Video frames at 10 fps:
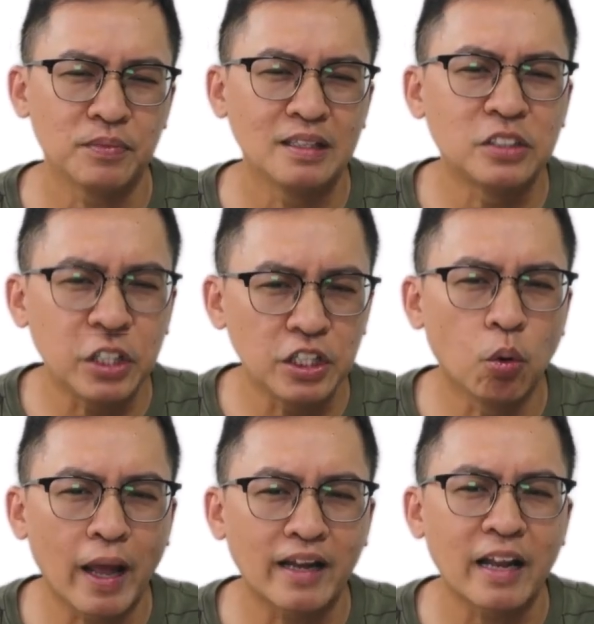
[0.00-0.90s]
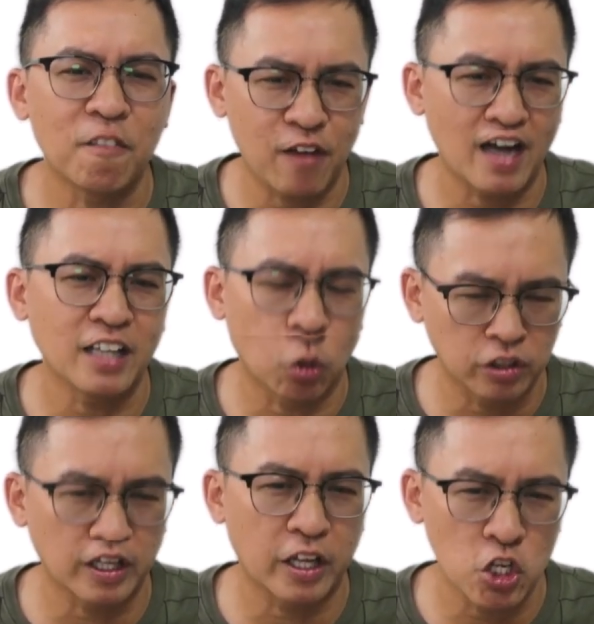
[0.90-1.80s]
Sinoland and Vice
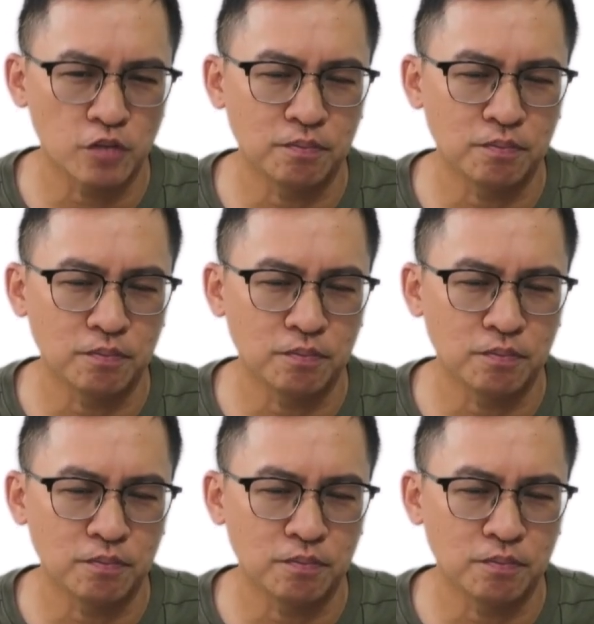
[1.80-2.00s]
Organization.